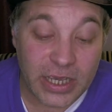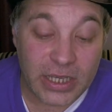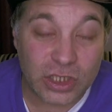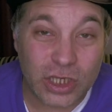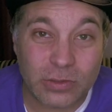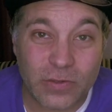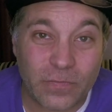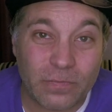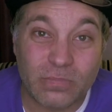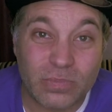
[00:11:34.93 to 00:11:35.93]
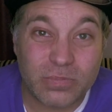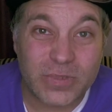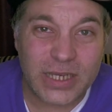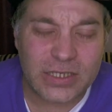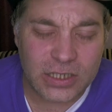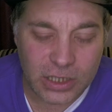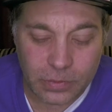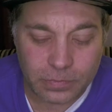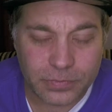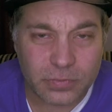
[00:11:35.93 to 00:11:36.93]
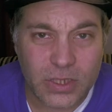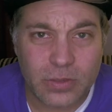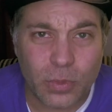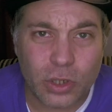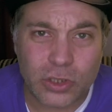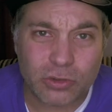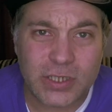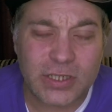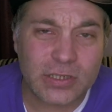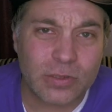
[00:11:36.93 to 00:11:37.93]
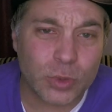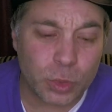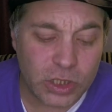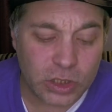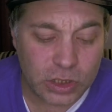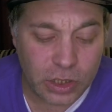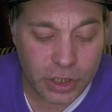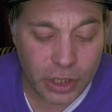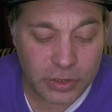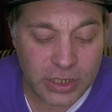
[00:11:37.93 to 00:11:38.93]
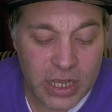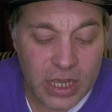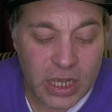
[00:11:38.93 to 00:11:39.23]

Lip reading: in terms of testing monitoring systems within studios.